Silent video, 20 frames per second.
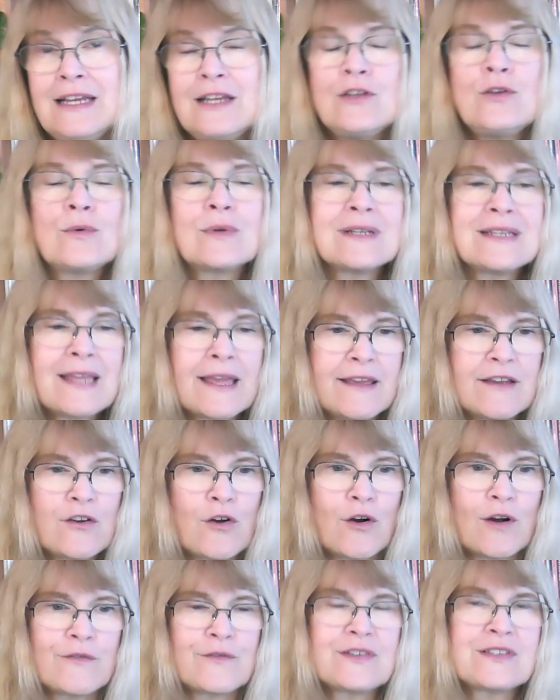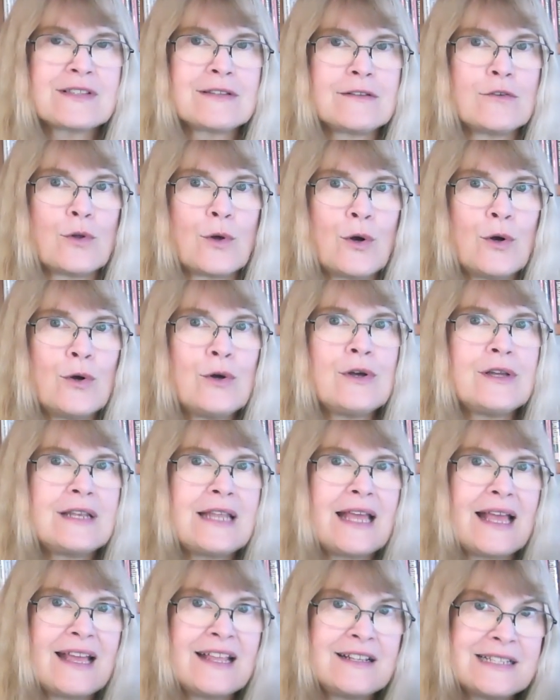You can take off his little
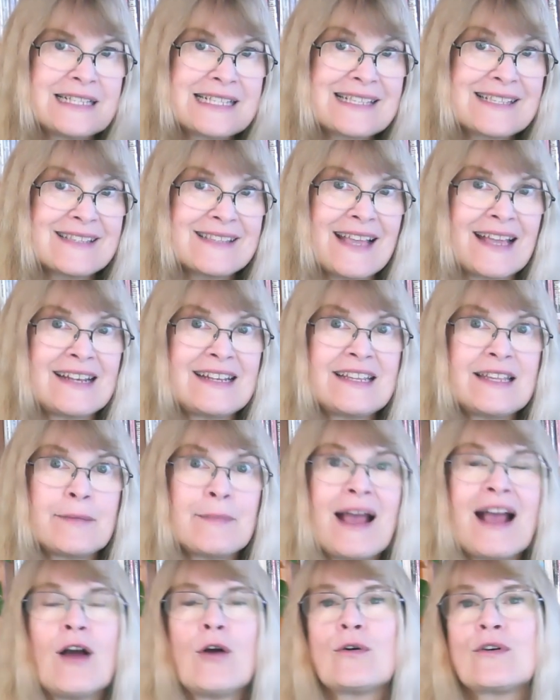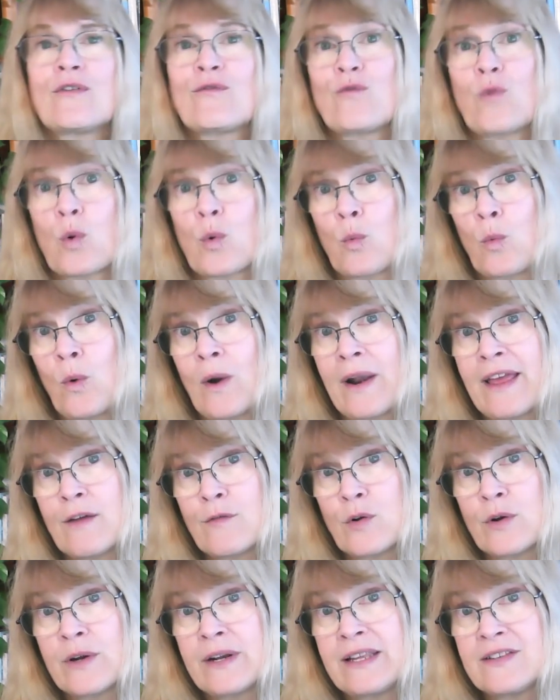hood and send him out for
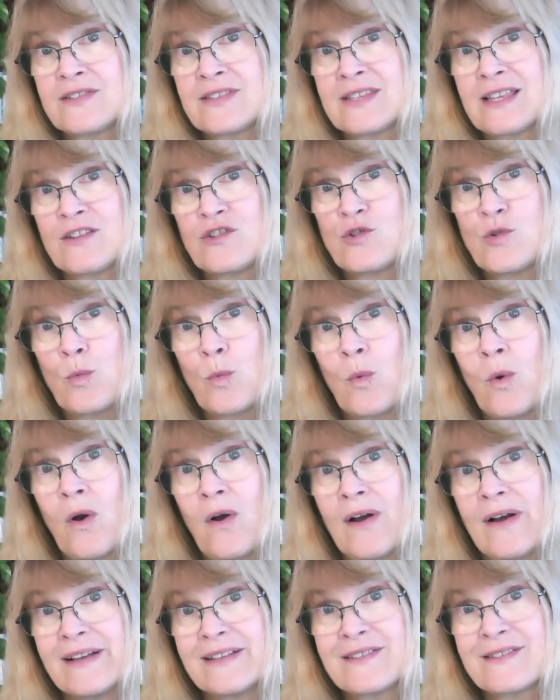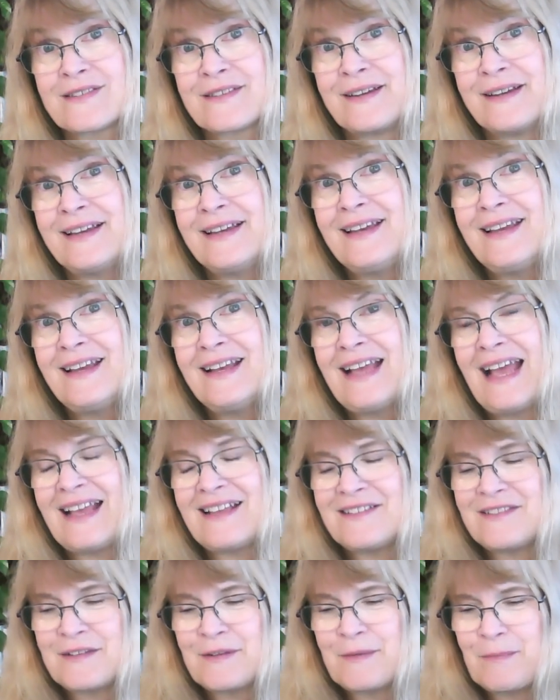whatever it is that you want.
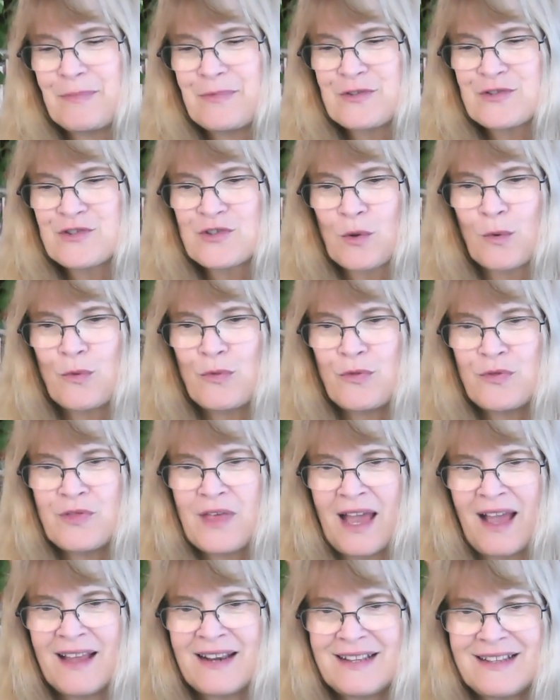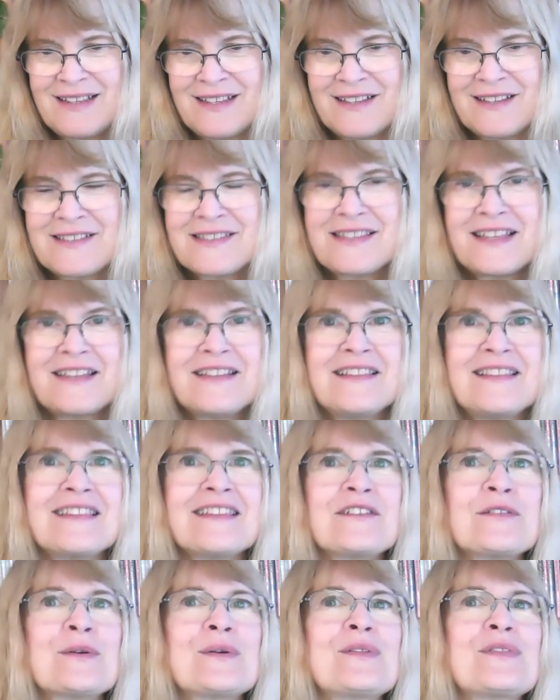And so that is
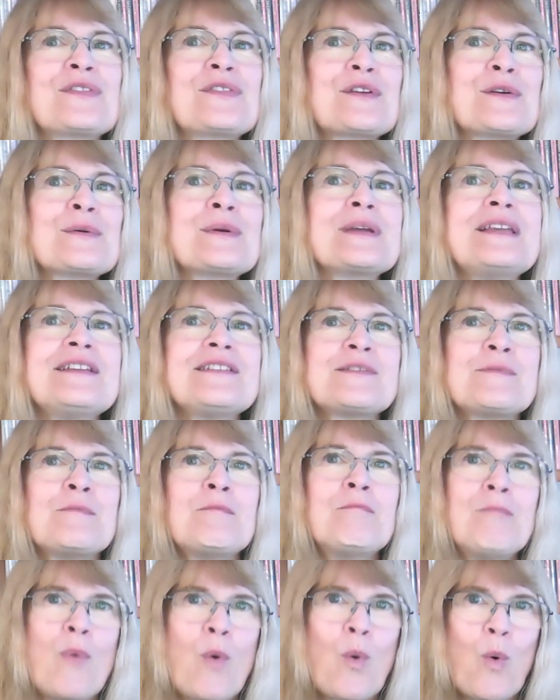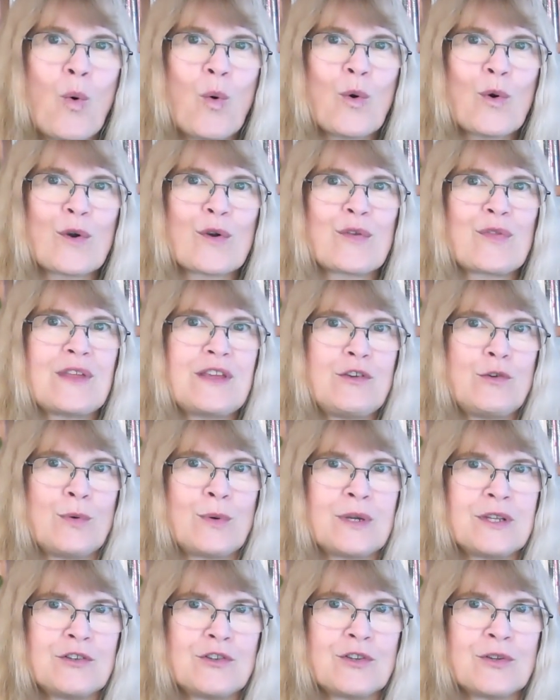that there is more that you
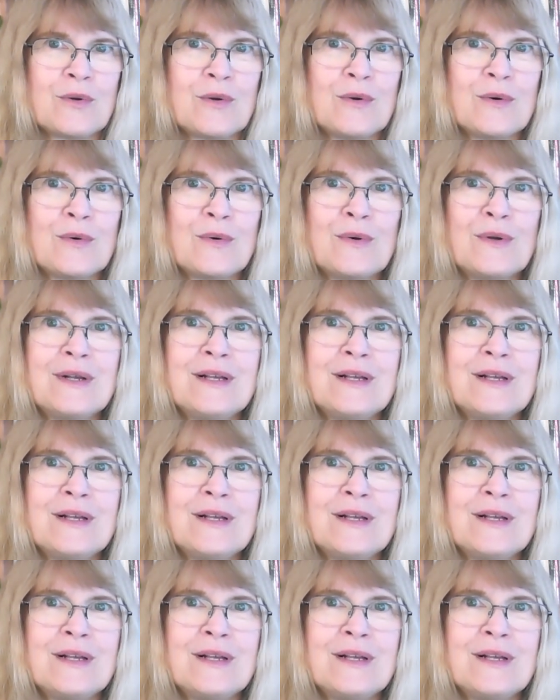can do.